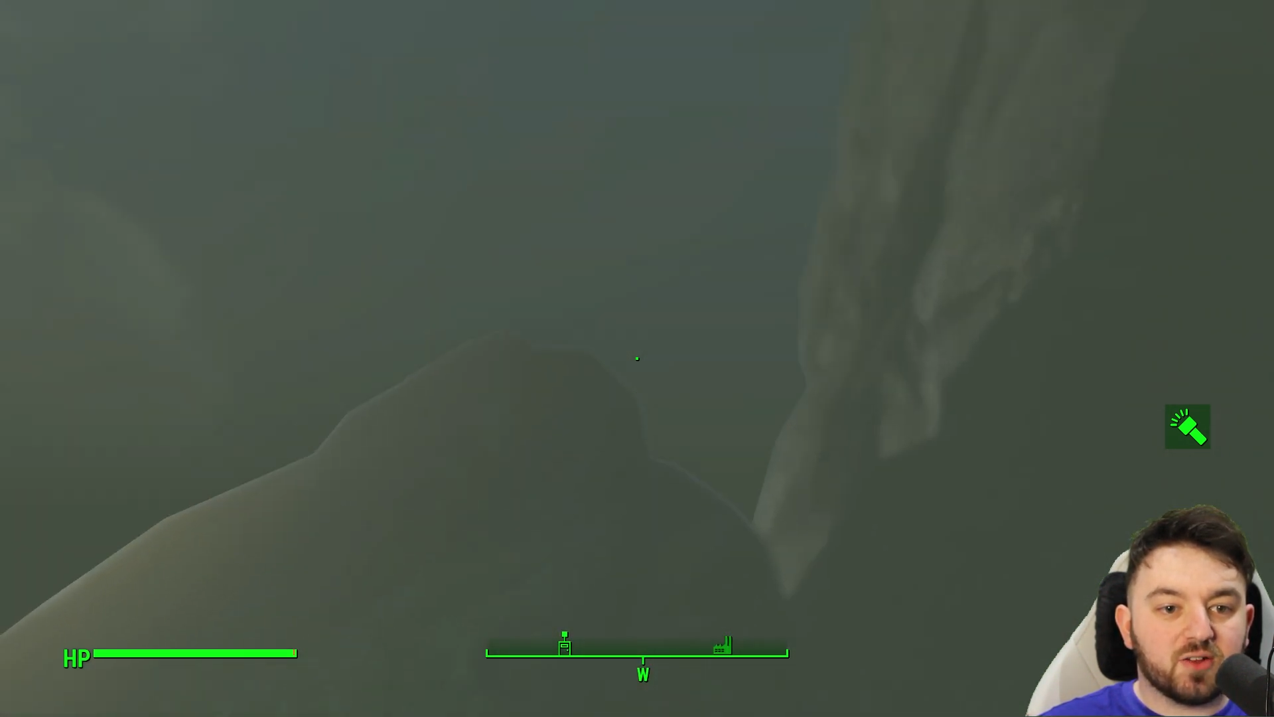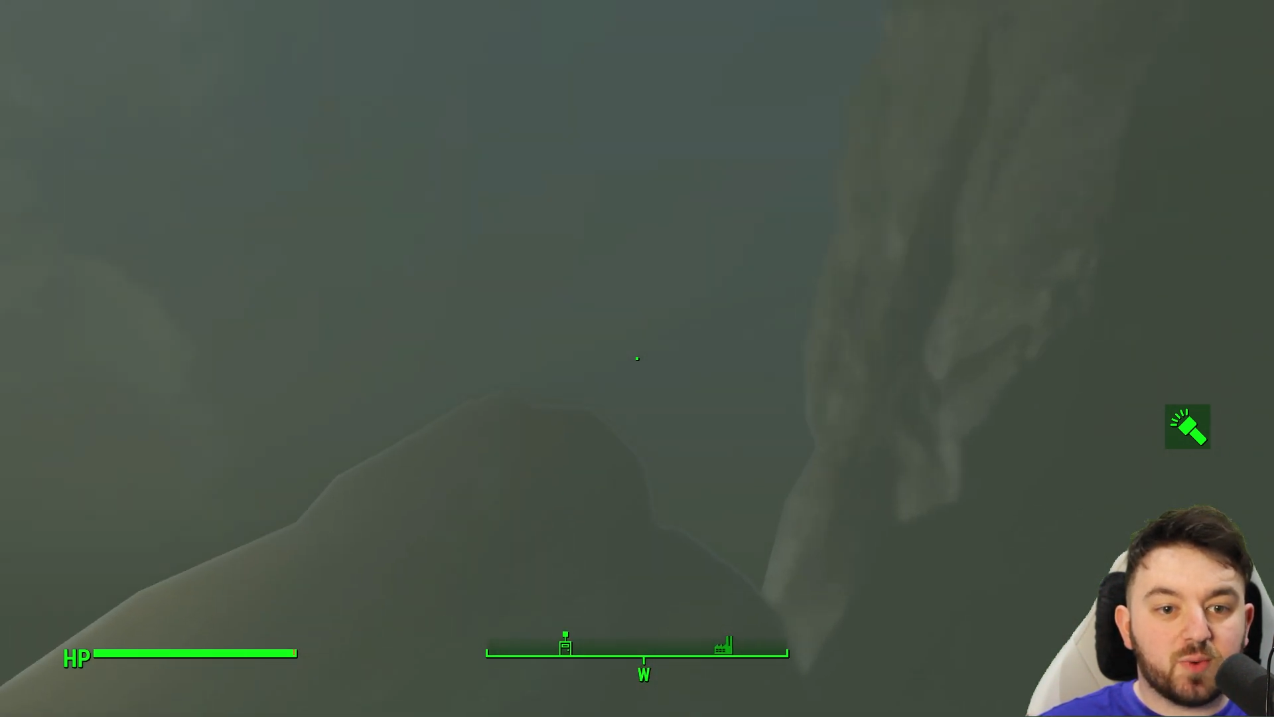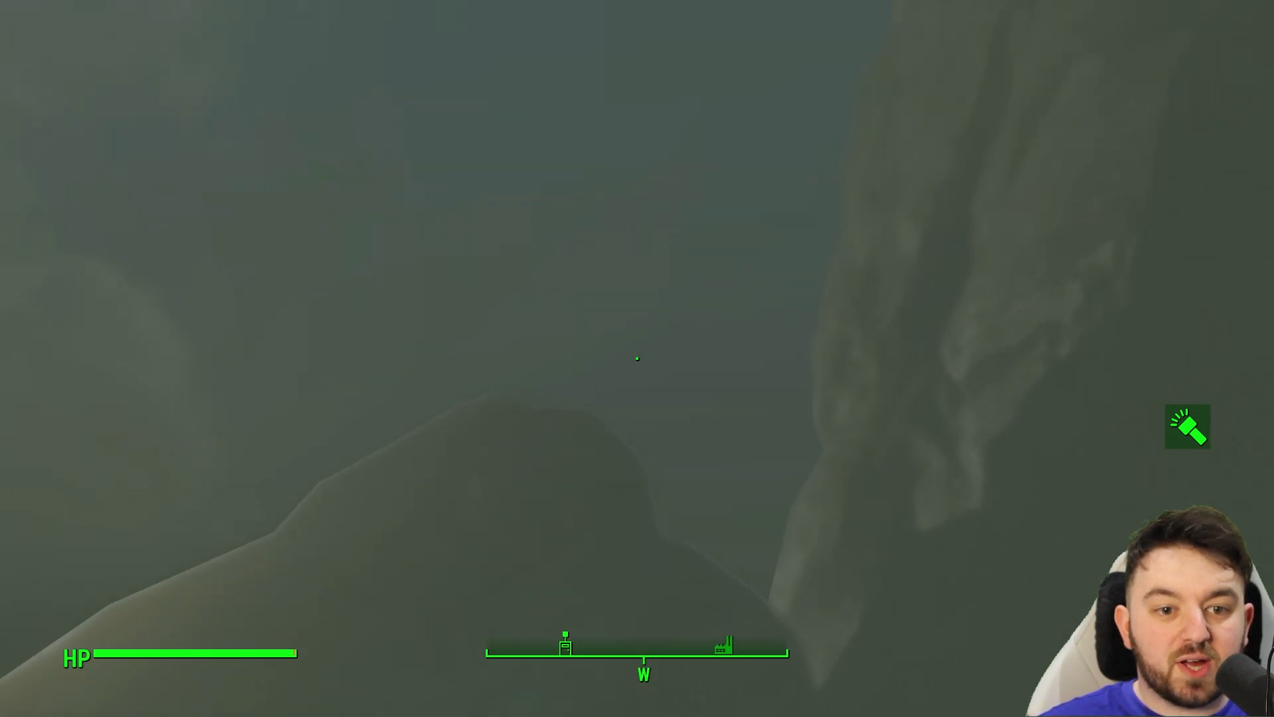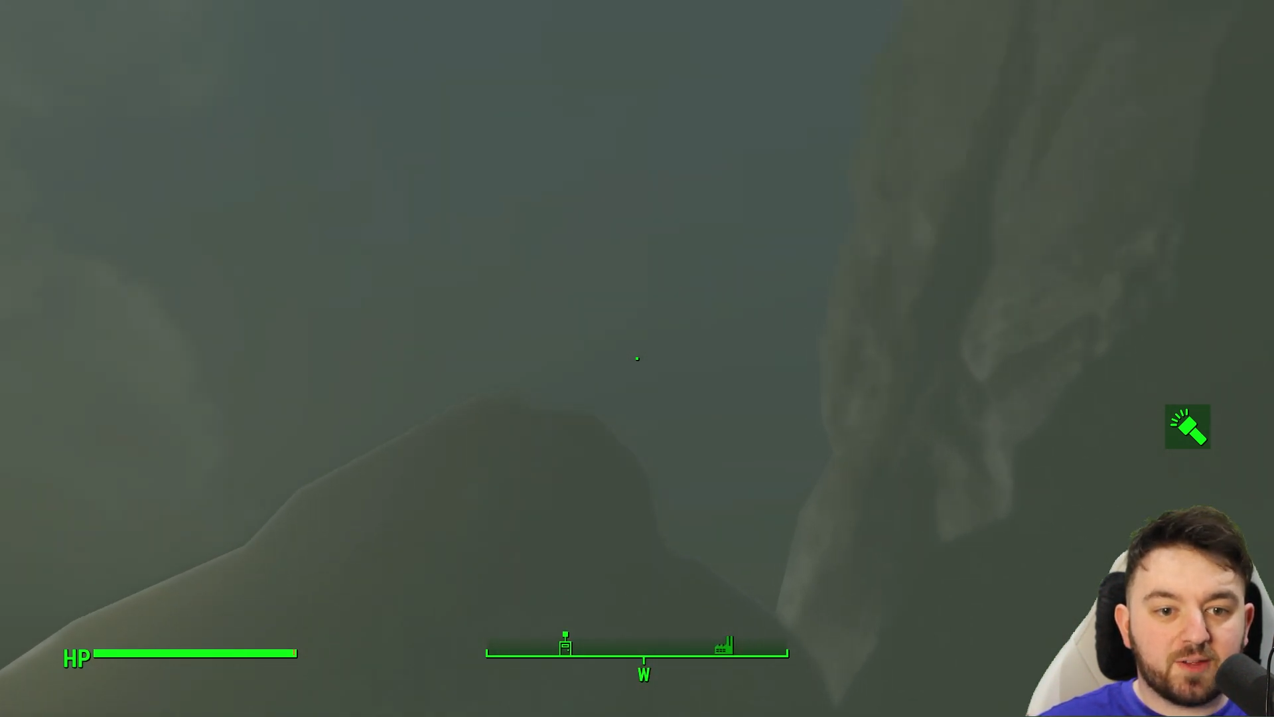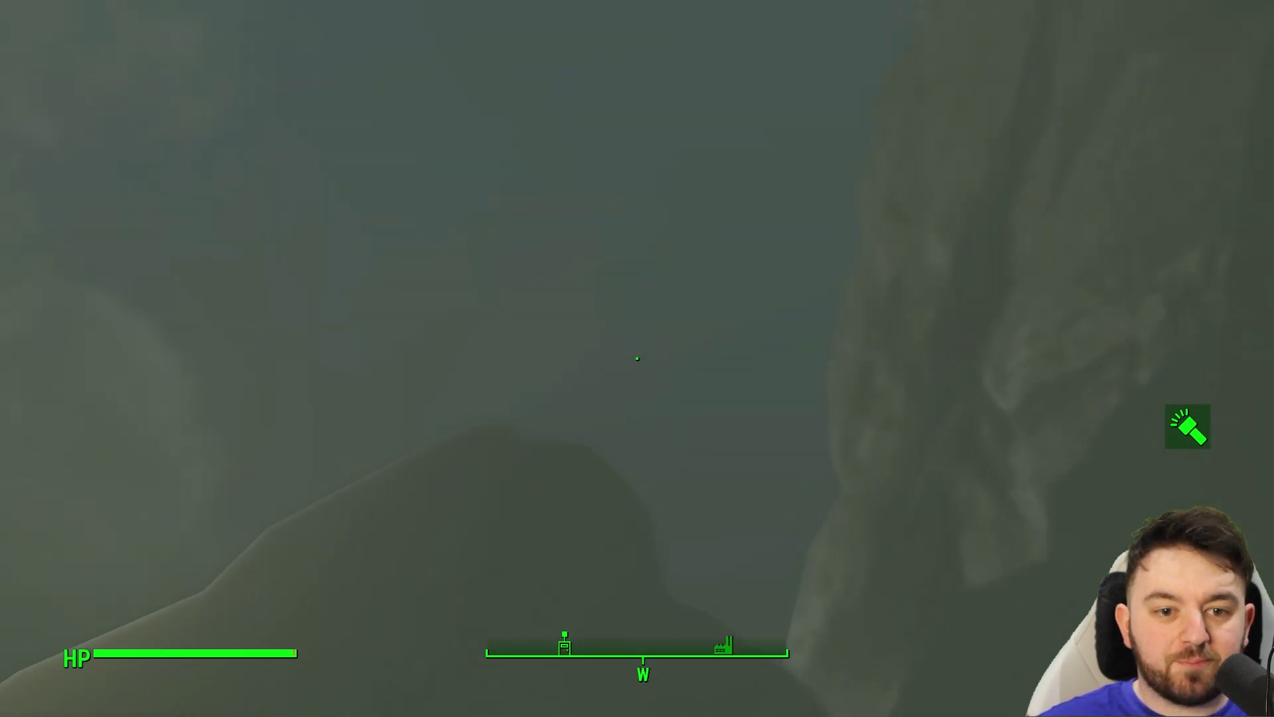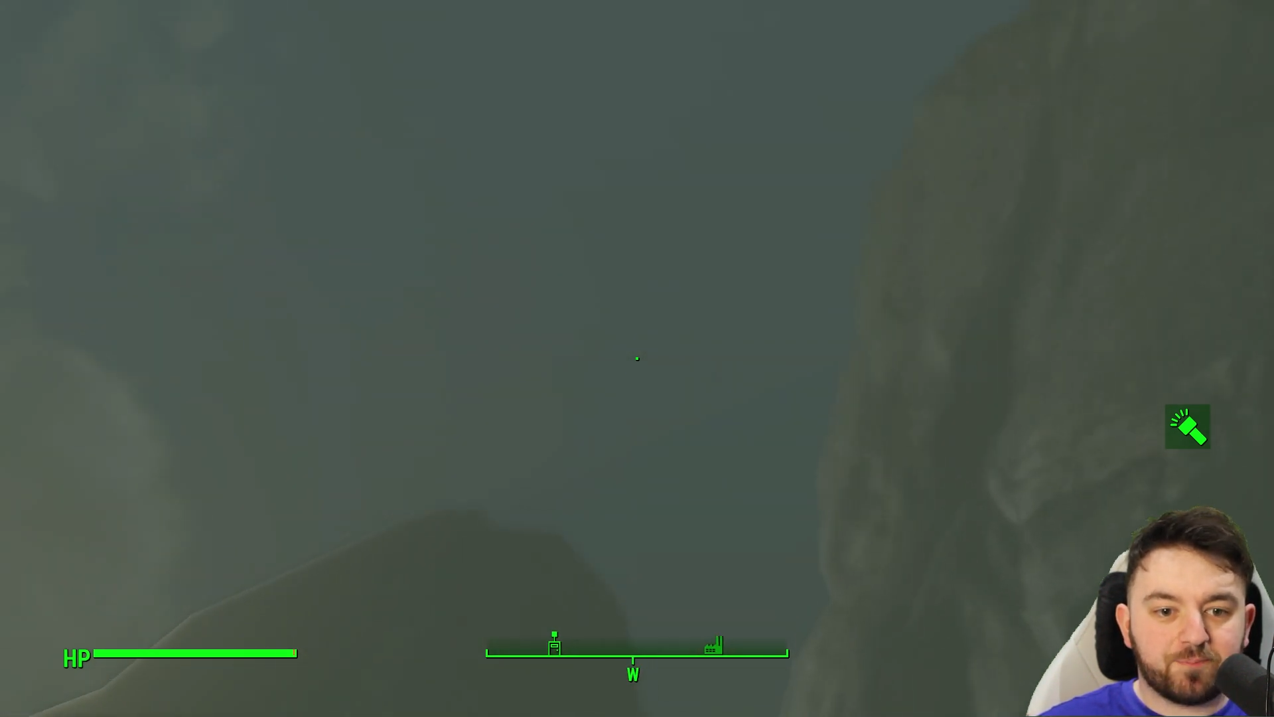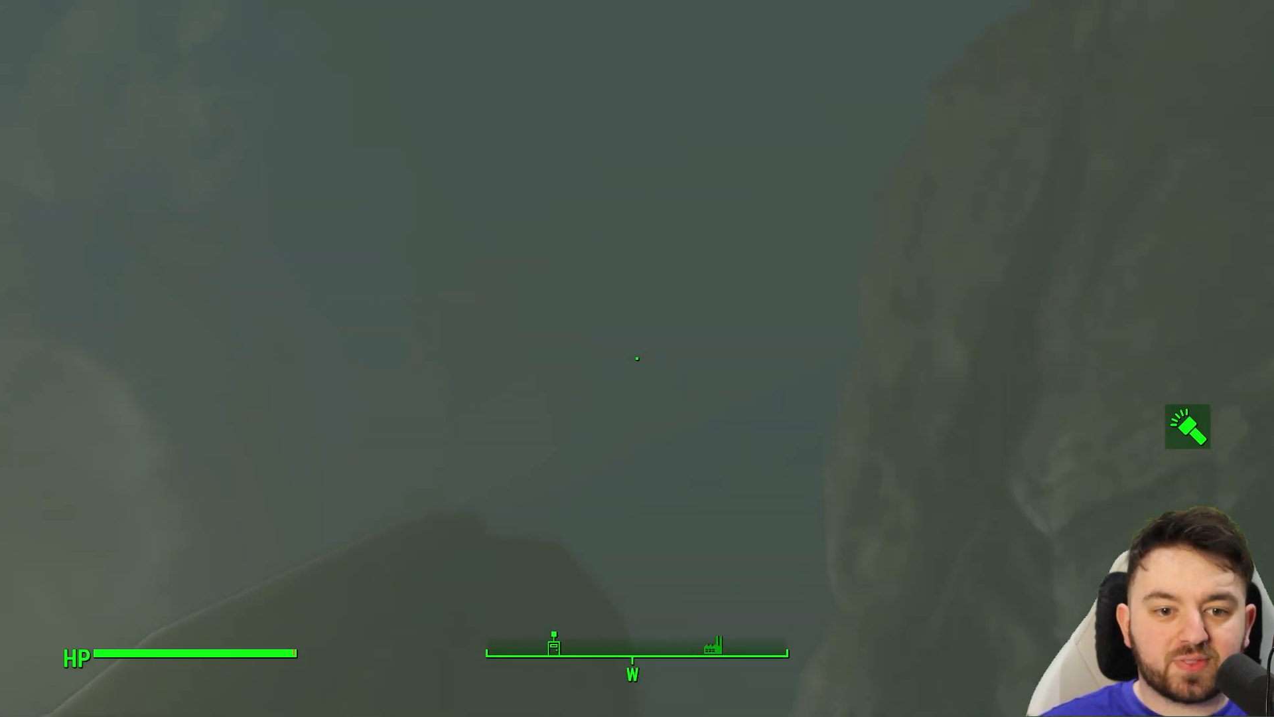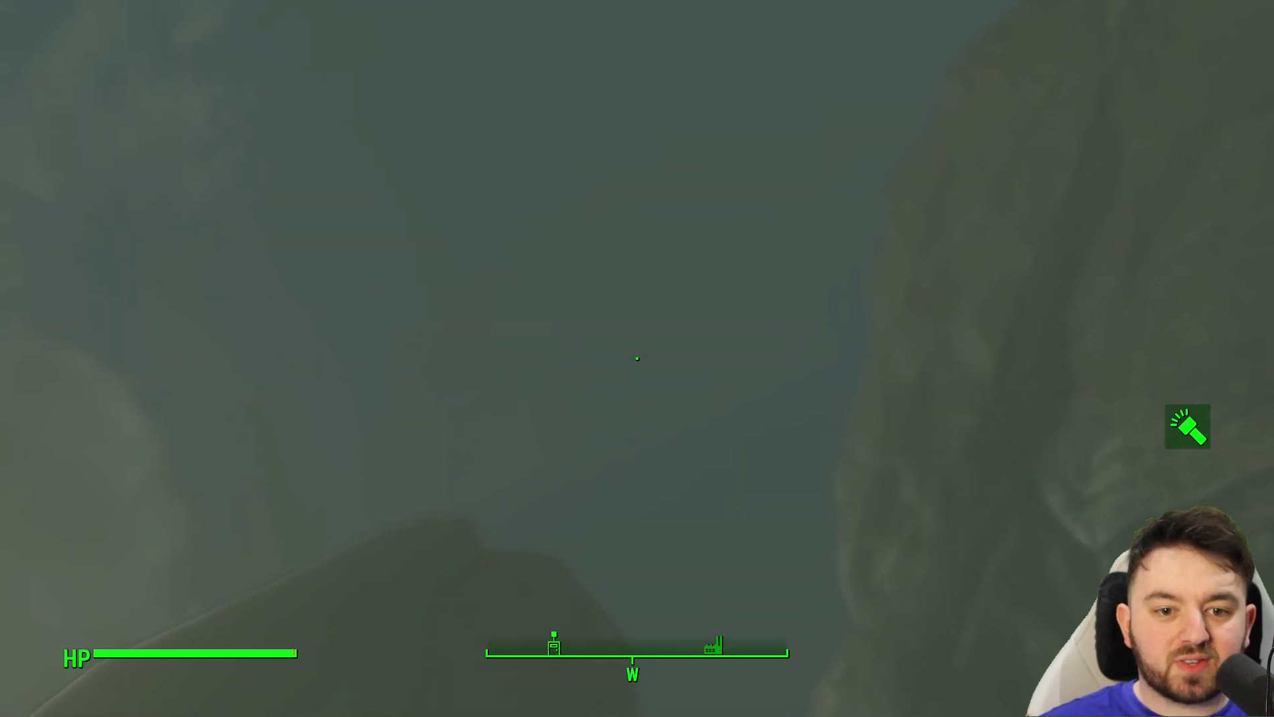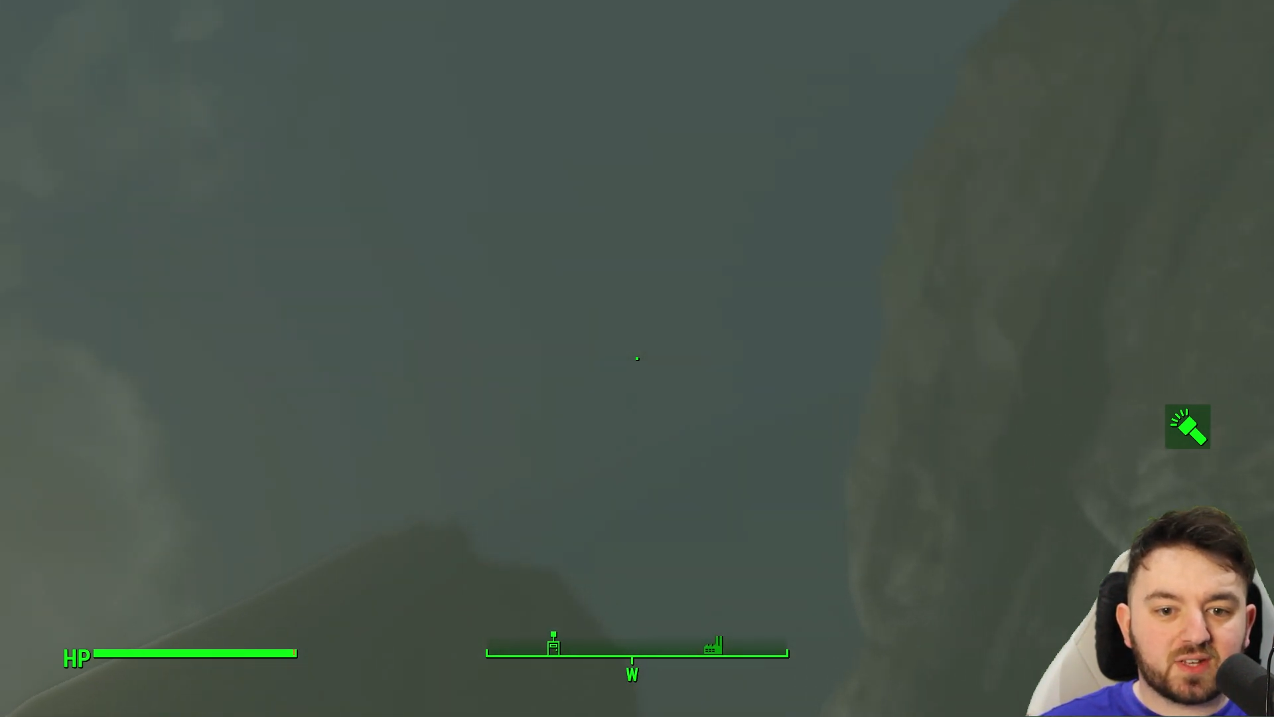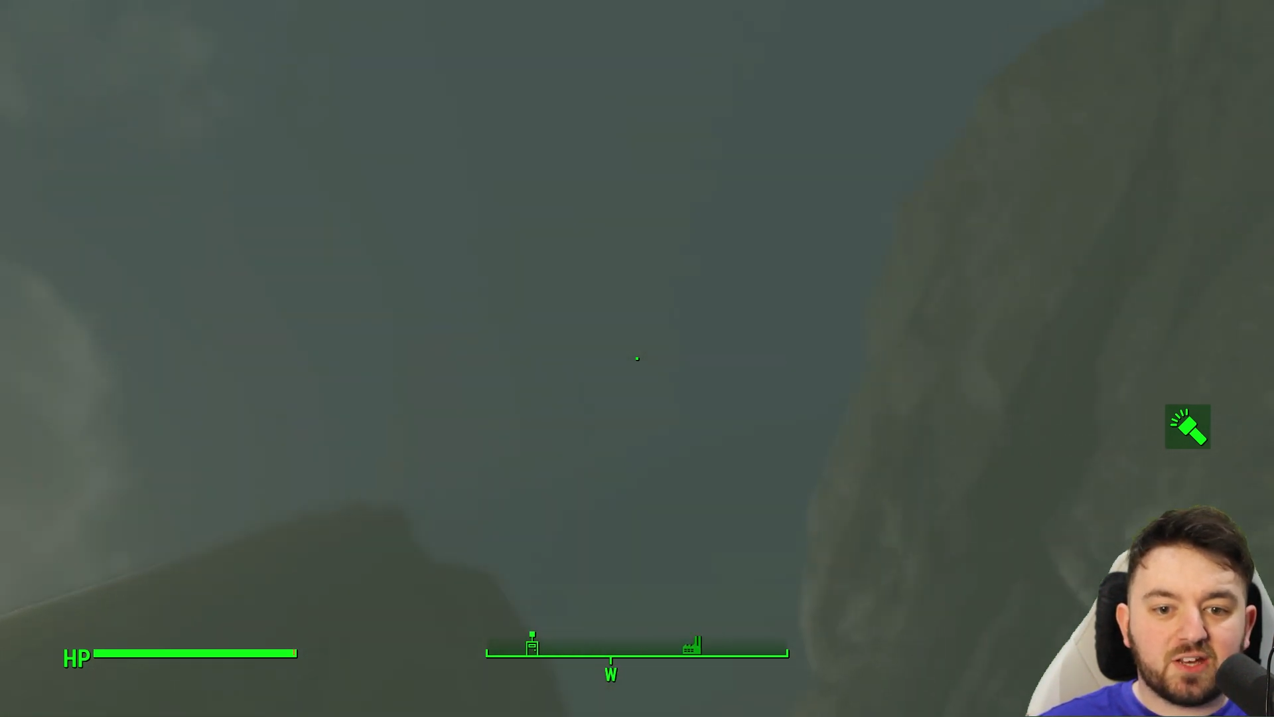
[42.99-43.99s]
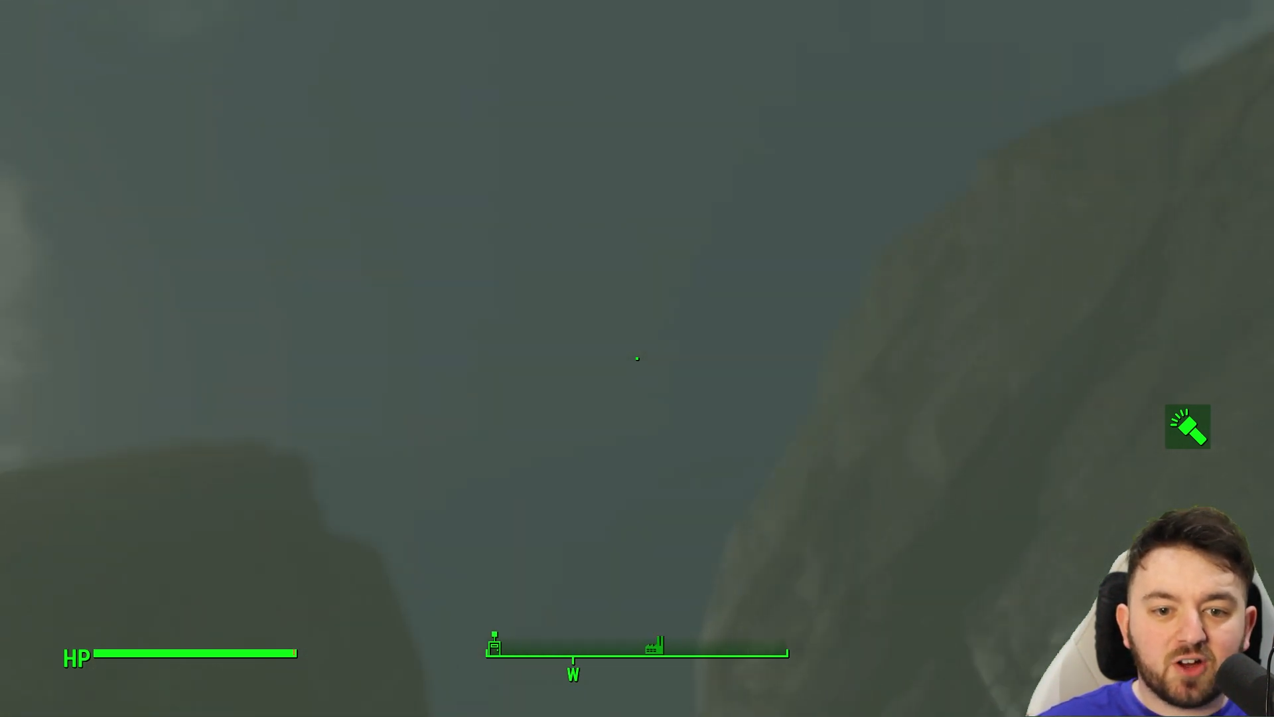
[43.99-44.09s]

Well, he